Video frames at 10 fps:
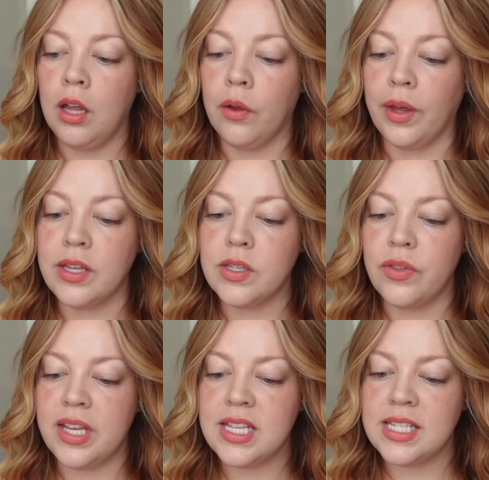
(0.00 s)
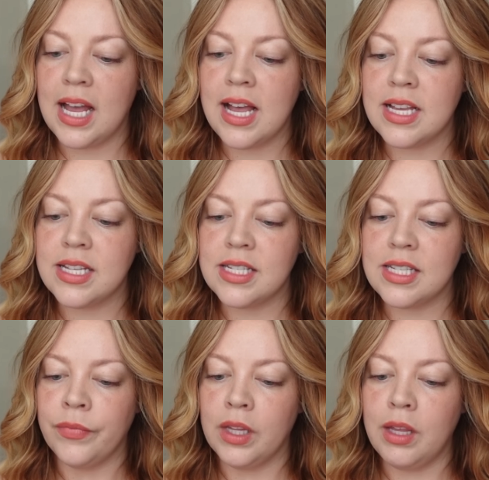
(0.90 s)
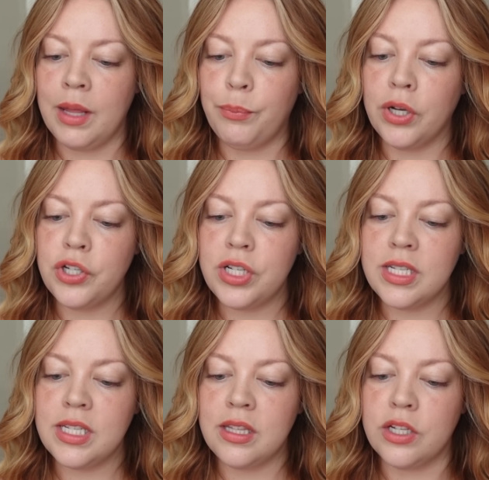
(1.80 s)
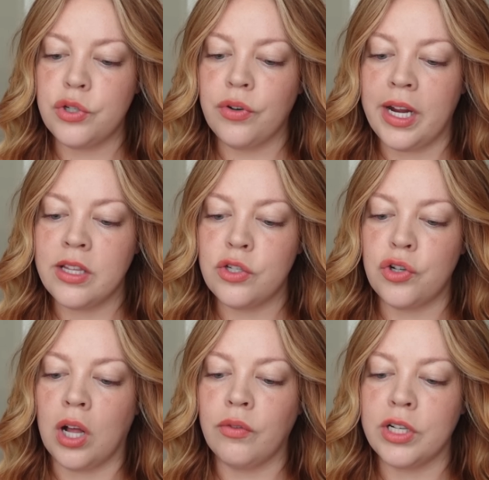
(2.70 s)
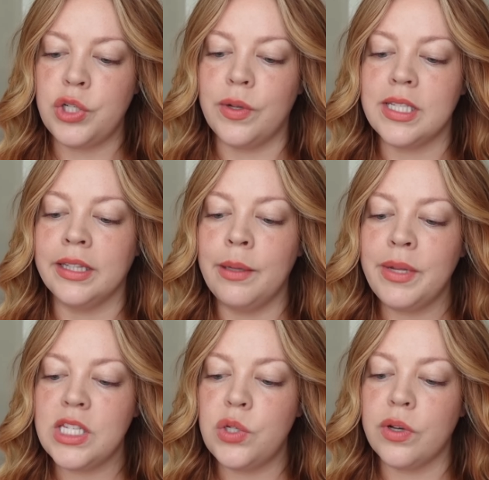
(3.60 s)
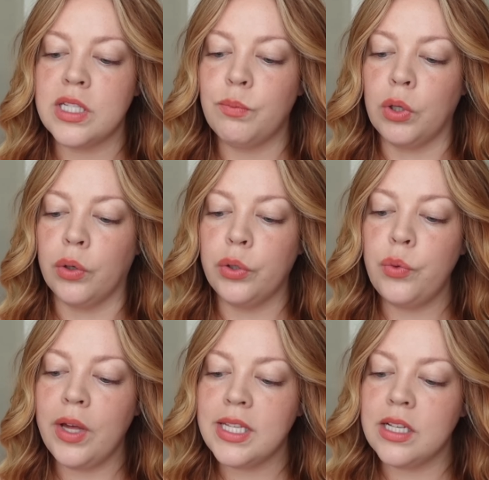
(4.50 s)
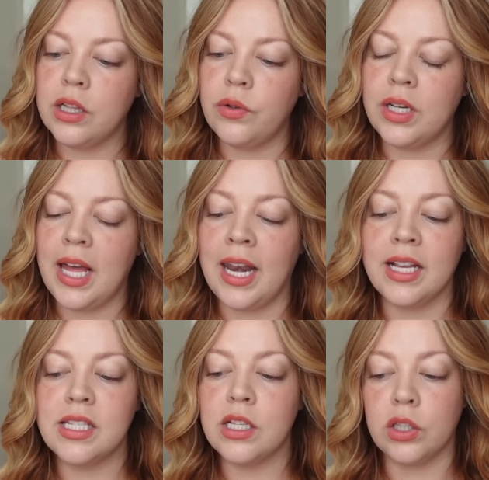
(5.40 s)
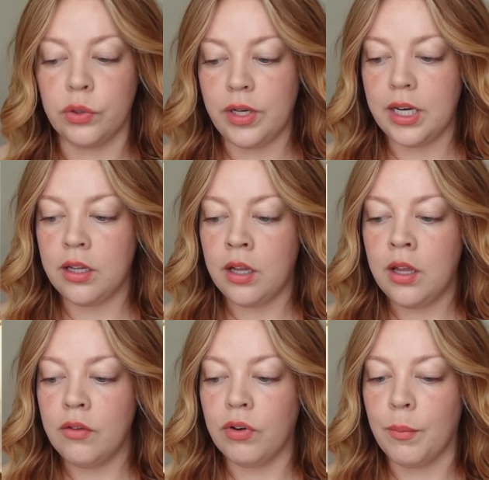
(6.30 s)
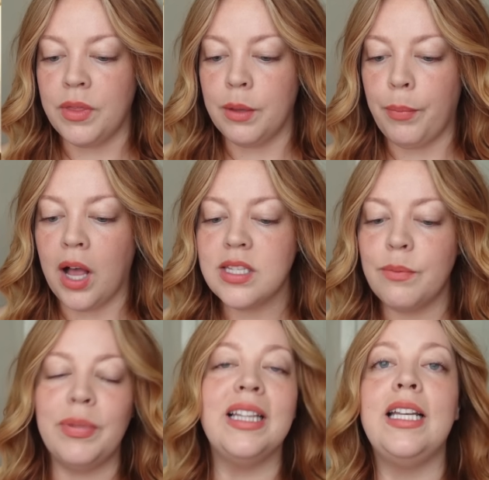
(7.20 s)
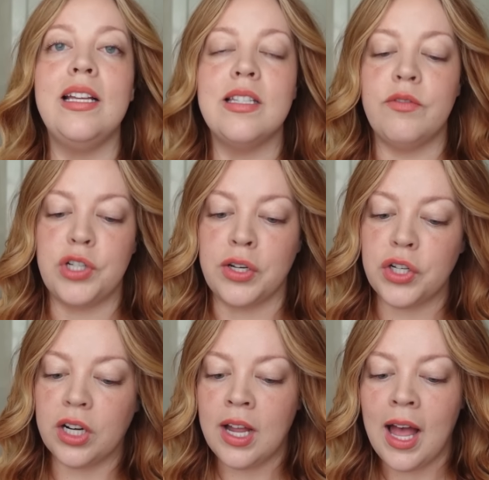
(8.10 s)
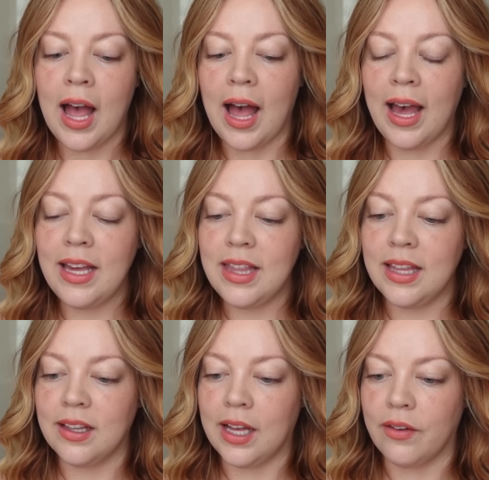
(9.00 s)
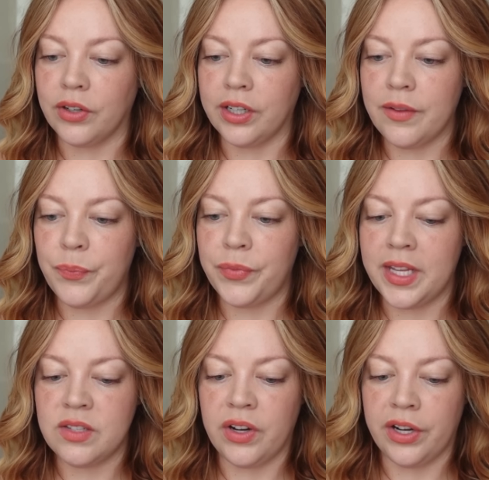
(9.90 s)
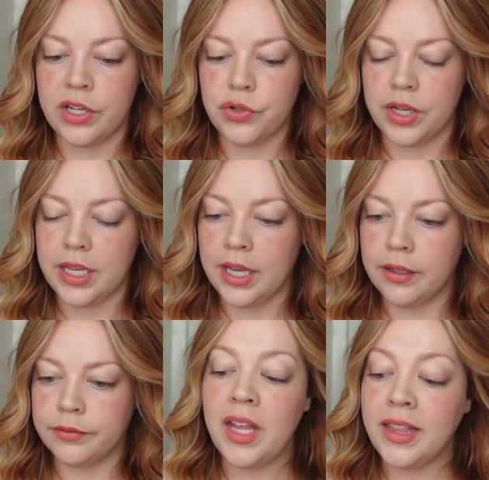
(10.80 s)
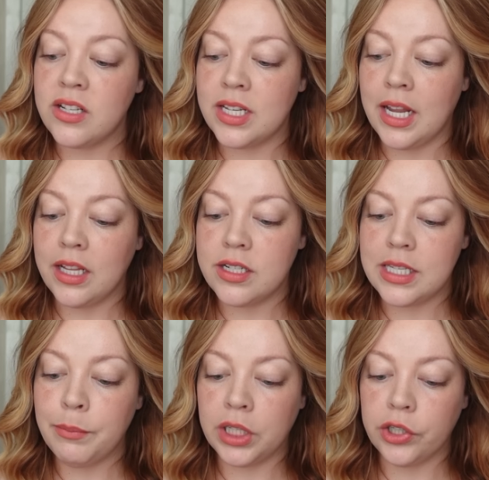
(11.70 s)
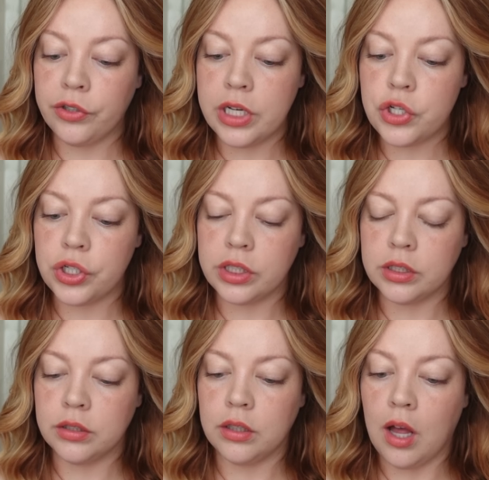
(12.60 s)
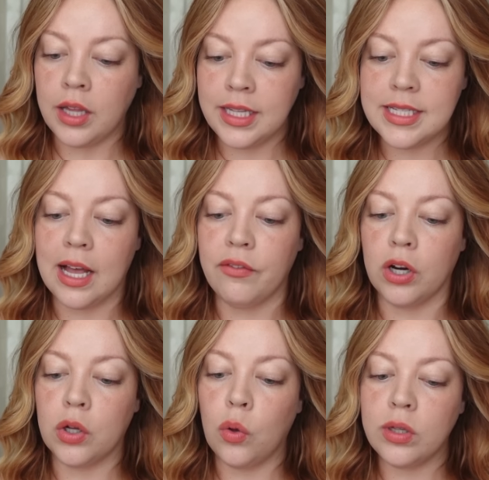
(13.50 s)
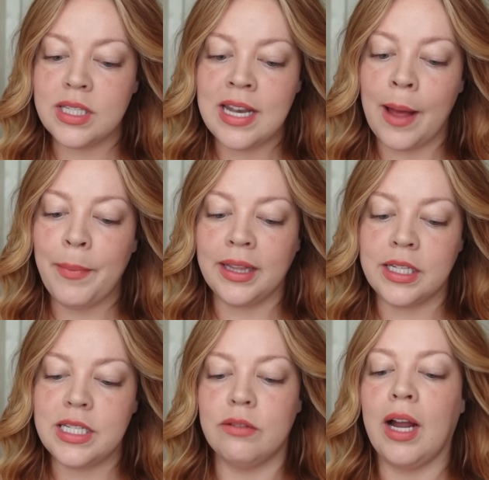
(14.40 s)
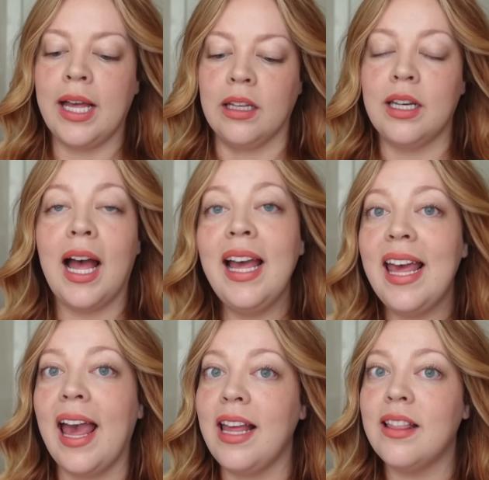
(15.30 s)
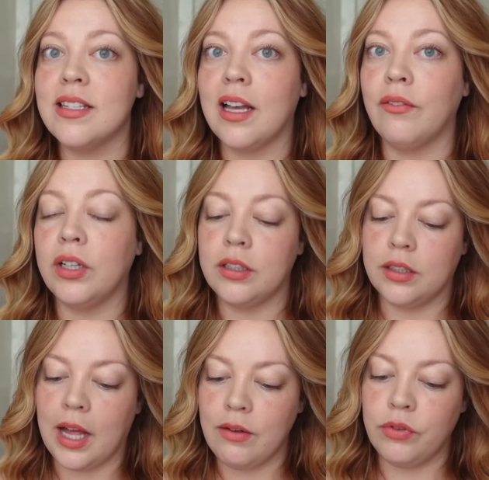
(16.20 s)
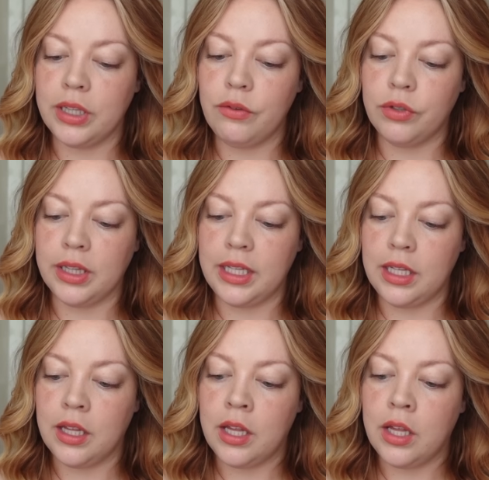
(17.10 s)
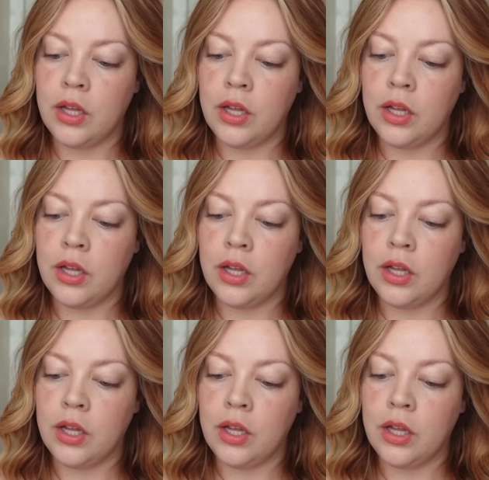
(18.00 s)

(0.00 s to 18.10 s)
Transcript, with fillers: Okay, so this says it pushes the trans genre to its limits to explore who gets included and excluded from the possibilities of gender. I think the cover is very intriguing. Then there's another similar creature on this cover, Cold Snap by Lindy Ryan. I hate this cover. I really, really,